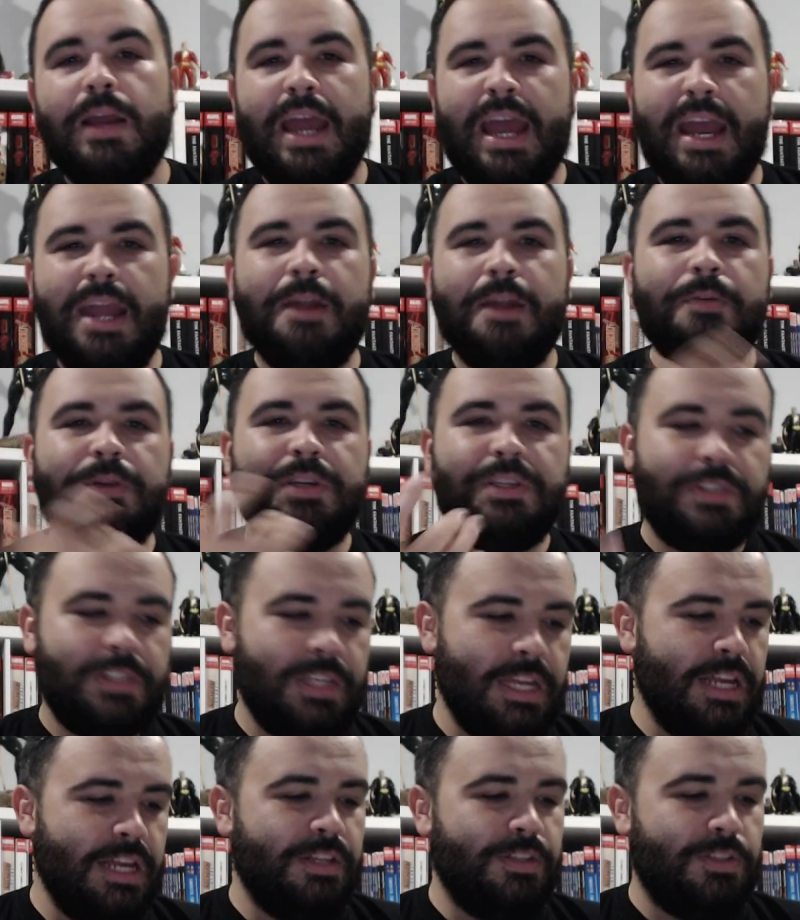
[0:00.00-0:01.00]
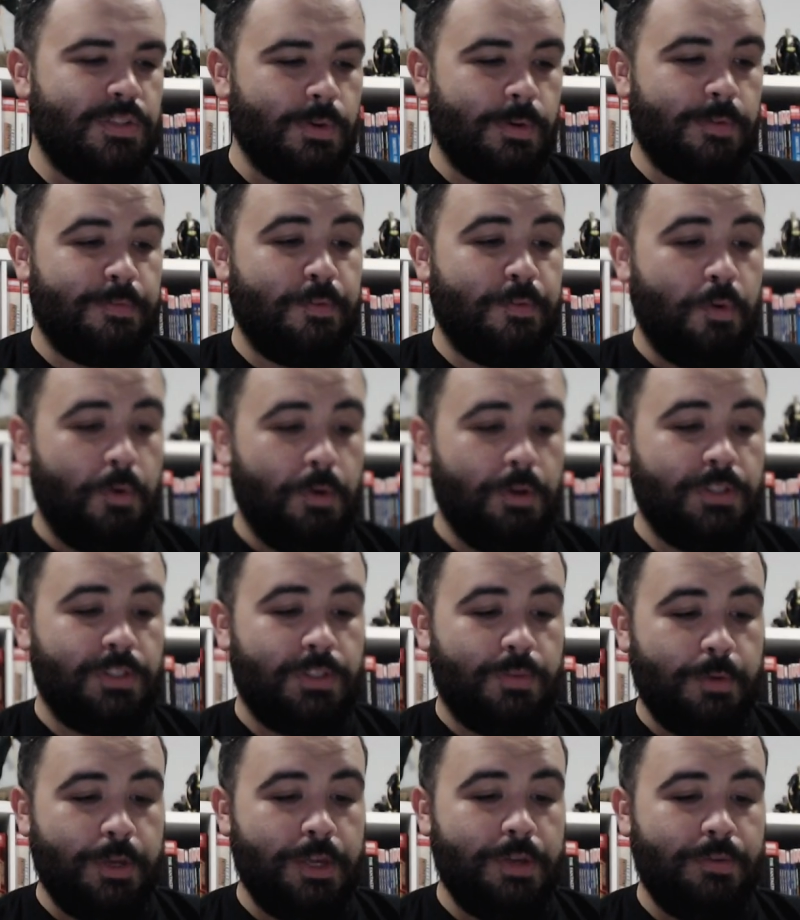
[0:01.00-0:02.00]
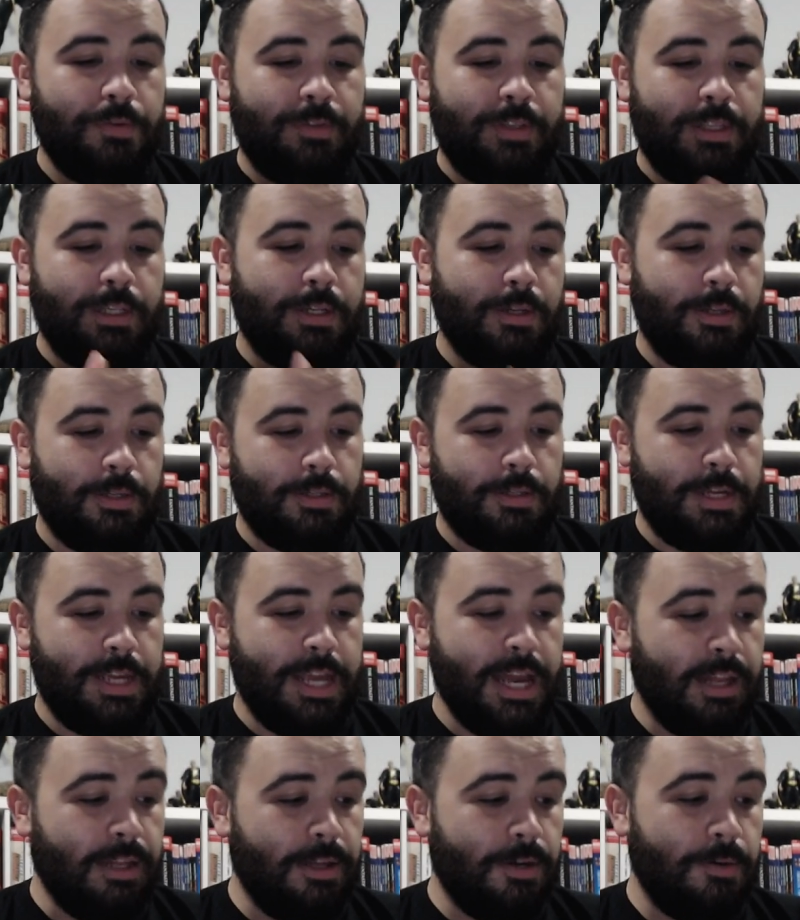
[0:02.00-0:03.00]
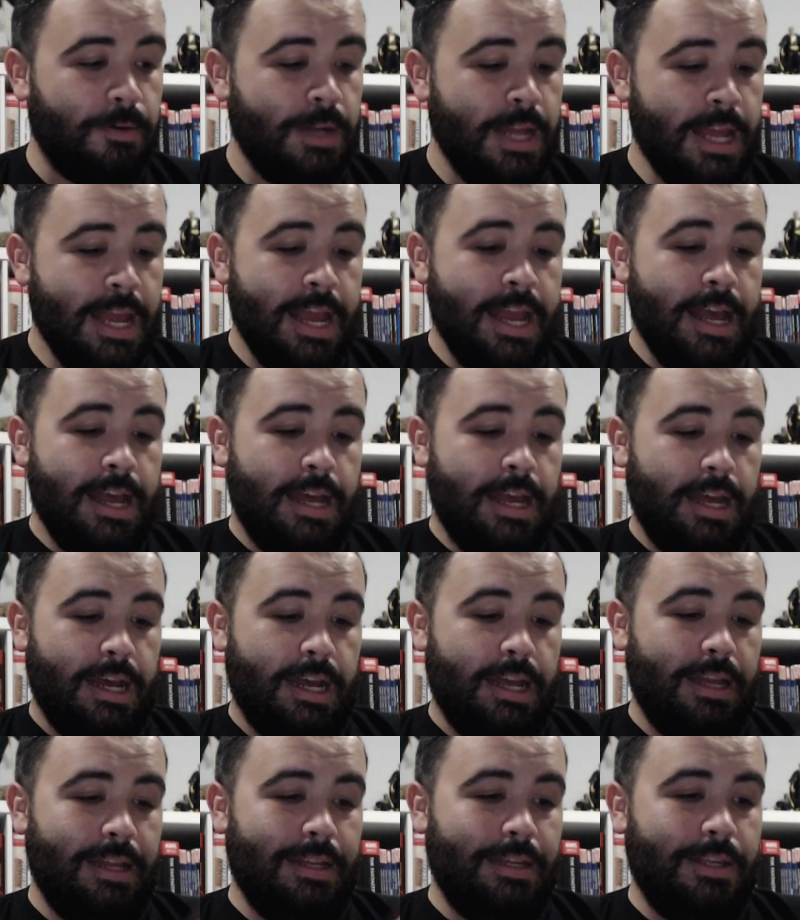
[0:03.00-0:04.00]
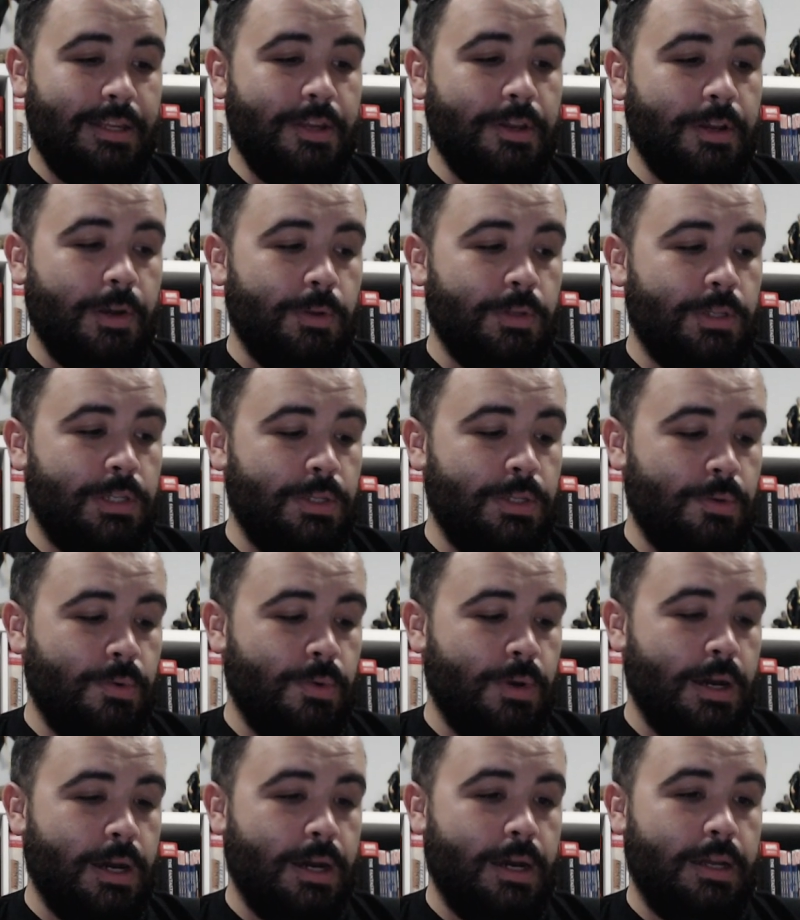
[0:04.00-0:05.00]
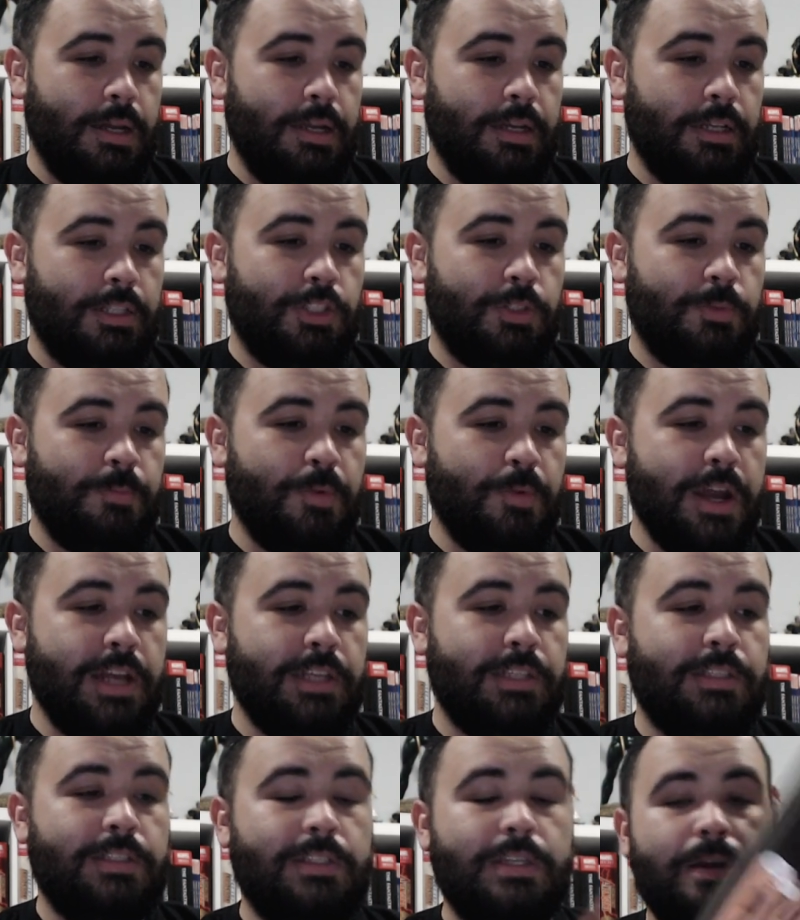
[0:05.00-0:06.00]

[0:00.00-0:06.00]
angry scene, so of course we use the color yellow, uh, it, you know, to uh, express